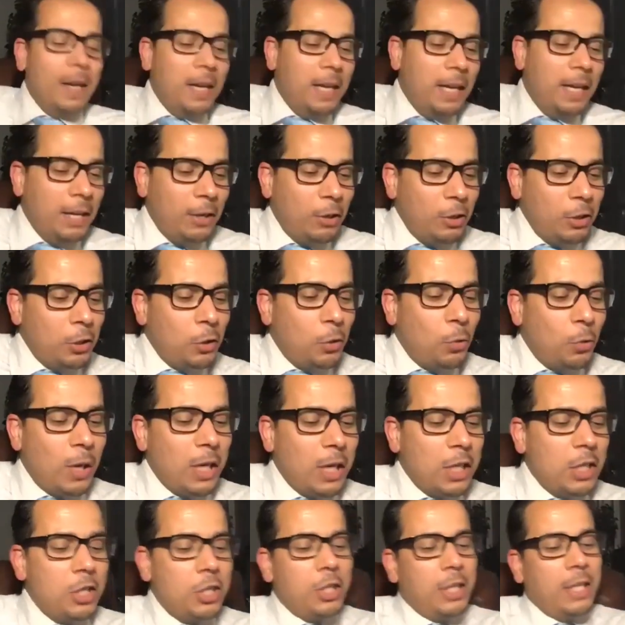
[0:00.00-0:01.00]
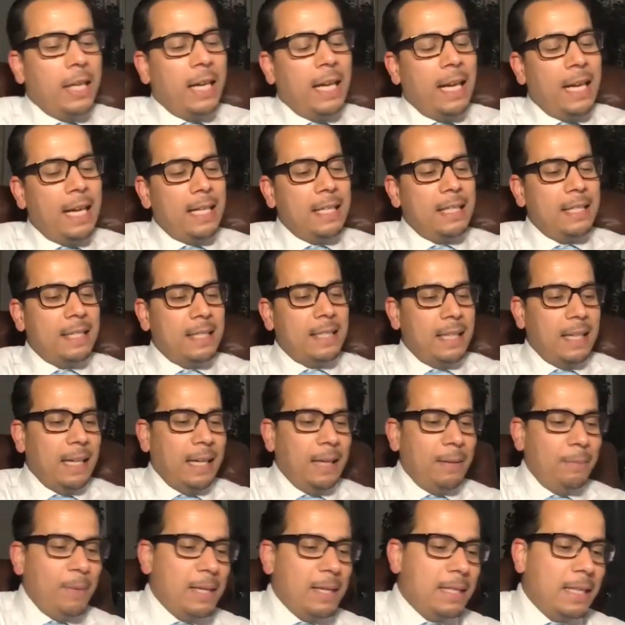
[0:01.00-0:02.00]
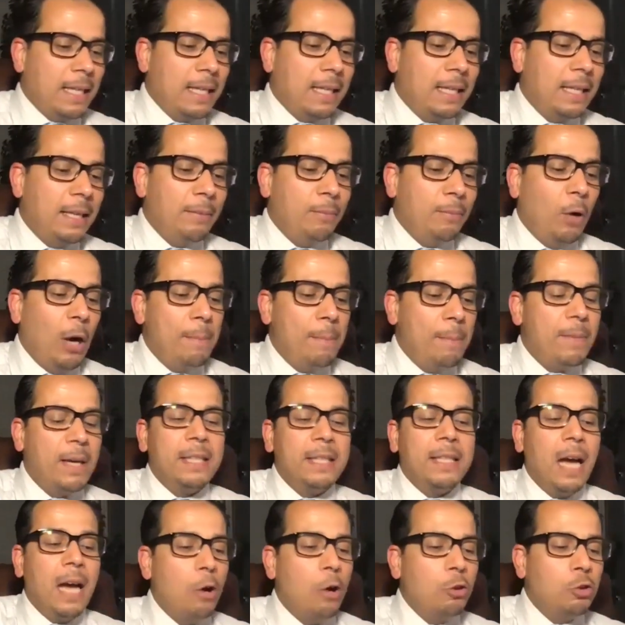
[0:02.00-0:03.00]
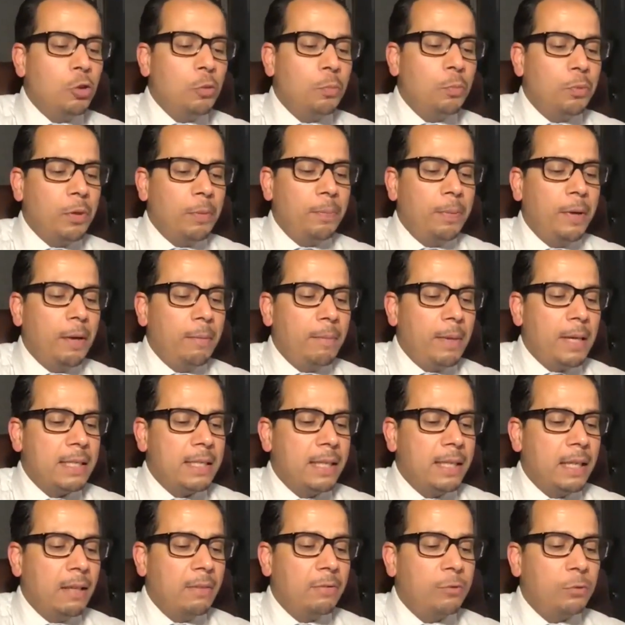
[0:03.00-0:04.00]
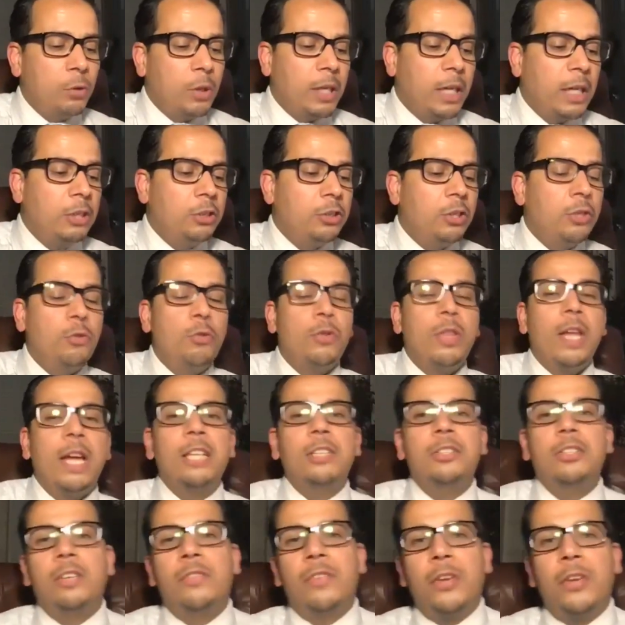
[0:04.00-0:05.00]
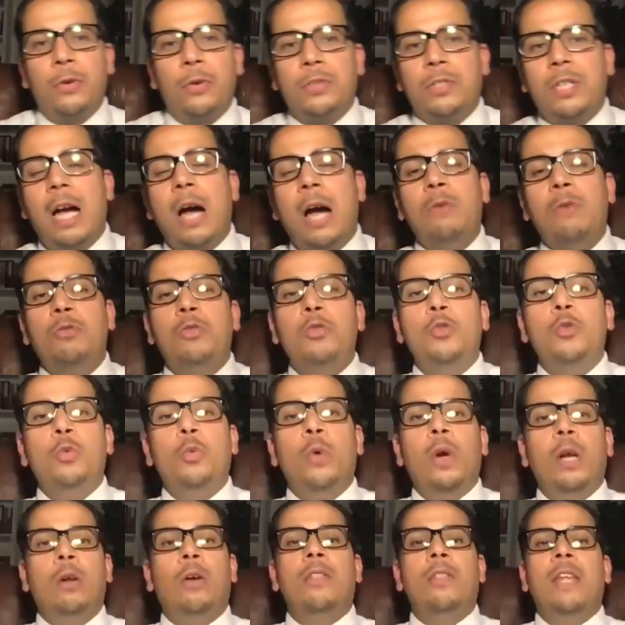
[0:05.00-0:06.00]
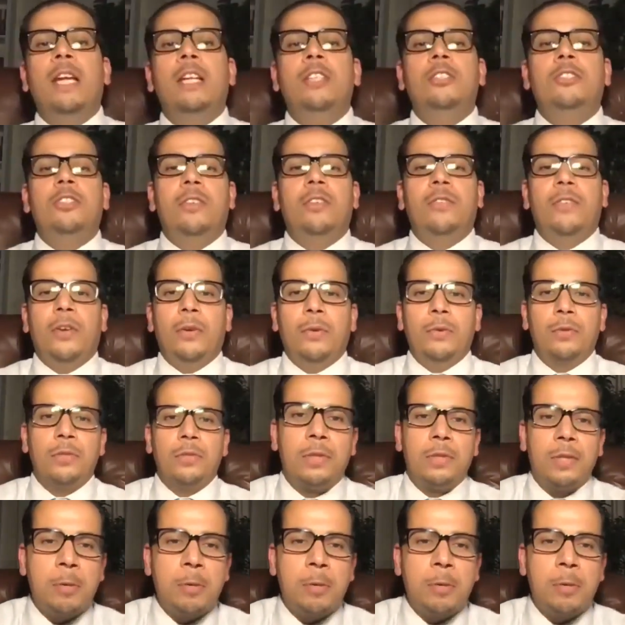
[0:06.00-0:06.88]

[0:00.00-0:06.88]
very good question is basically, Muhammad, how to prepare myself to the interviews, how to do well on the interviews?